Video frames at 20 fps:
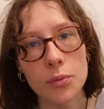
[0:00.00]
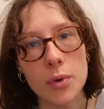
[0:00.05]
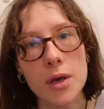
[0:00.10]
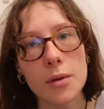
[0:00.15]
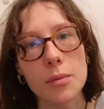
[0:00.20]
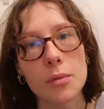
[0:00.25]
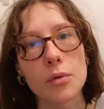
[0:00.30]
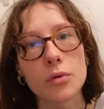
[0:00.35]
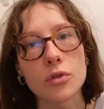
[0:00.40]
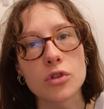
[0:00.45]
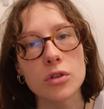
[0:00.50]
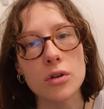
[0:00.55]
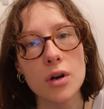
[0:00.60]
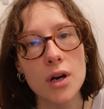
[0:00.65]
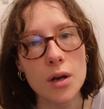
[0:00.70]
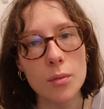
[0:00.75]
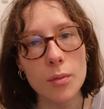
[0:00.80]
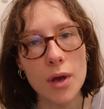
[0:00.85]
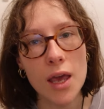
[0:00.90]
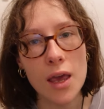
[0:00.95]
people
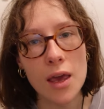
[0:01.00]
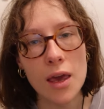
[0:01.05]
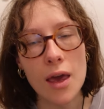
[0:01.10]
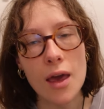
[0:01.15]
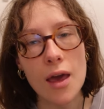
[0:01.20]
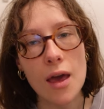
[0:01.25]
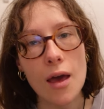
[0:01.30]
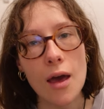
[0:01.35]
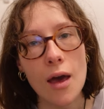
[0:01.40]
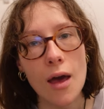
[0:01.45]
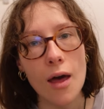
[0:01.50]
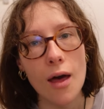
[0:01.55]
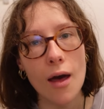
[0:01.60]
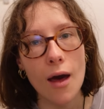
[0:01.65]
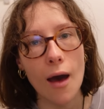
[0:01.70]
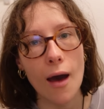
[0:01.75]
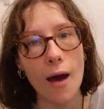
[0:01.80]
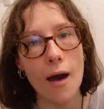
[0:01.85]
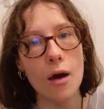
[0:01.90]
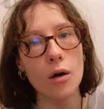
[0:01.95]
trying to make it
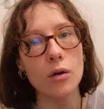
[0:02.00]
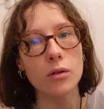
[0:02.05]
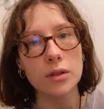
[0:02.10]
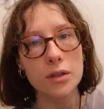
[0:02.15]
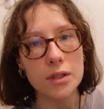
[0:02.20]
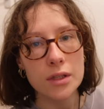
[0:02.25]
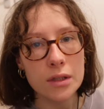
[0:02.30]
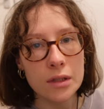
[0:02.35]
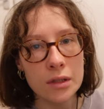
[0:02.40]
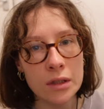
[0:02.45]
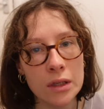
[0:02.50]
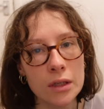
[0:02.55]
out